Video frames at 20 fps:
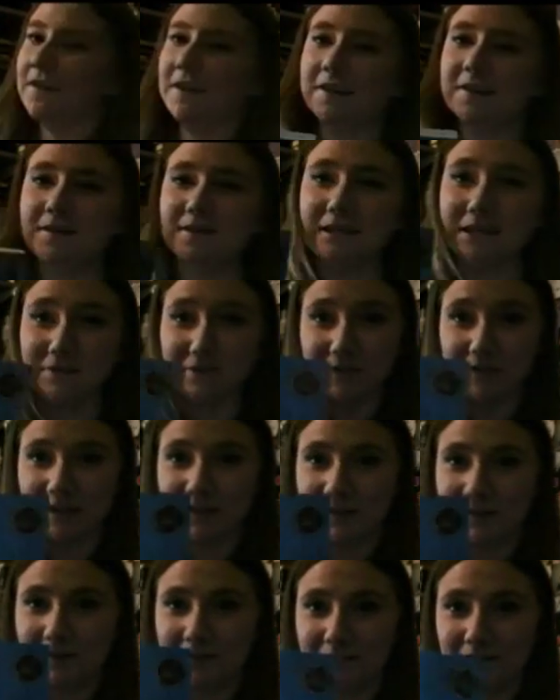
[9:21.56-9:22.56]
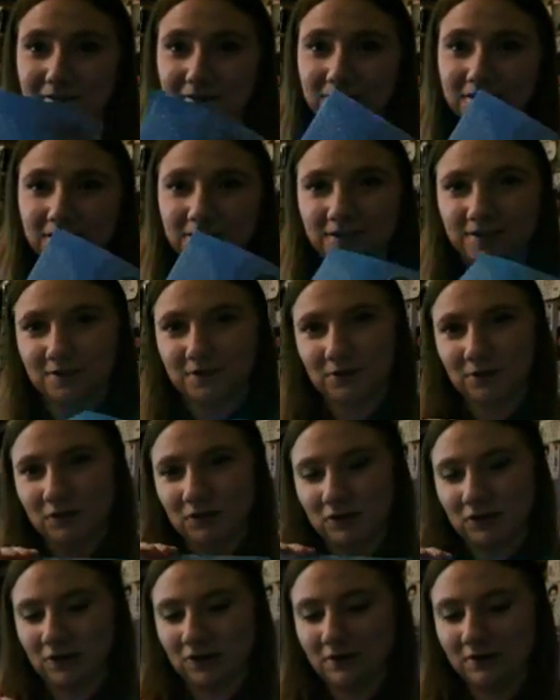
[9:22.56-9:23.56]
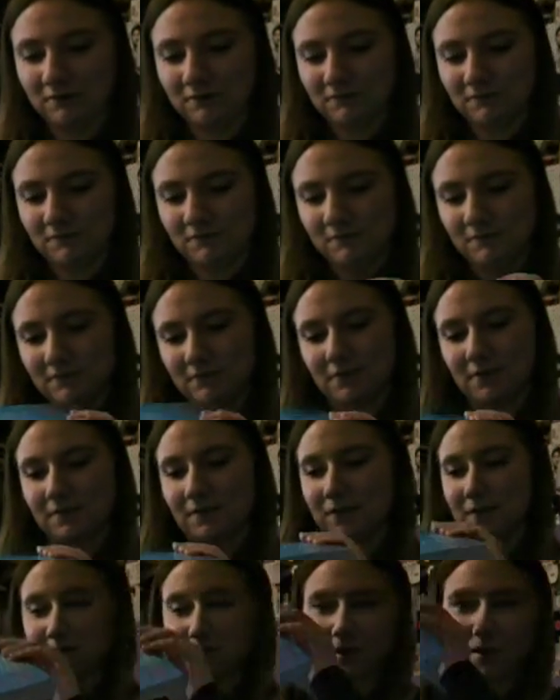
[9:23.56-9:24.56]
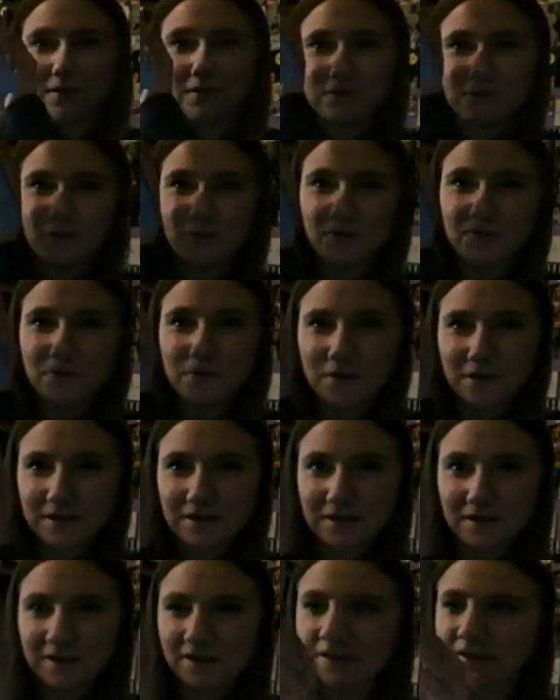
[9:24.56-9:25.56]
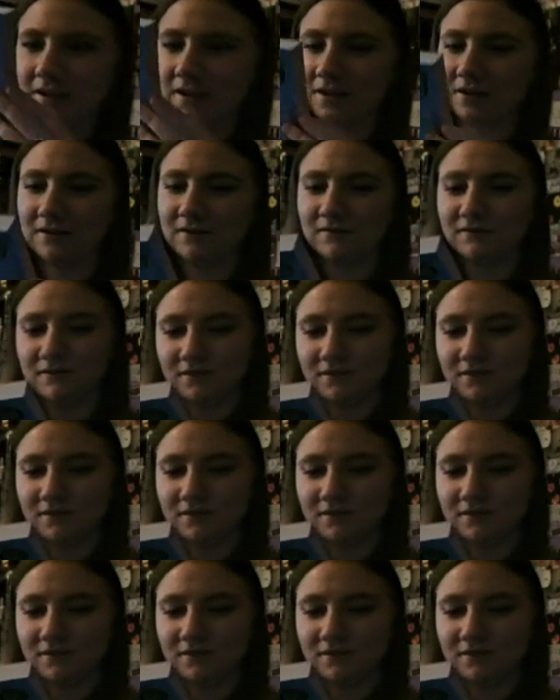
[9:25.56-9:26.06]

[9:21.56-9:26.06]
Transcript: this David Lethanen, you can see it, Two Boys Kissing.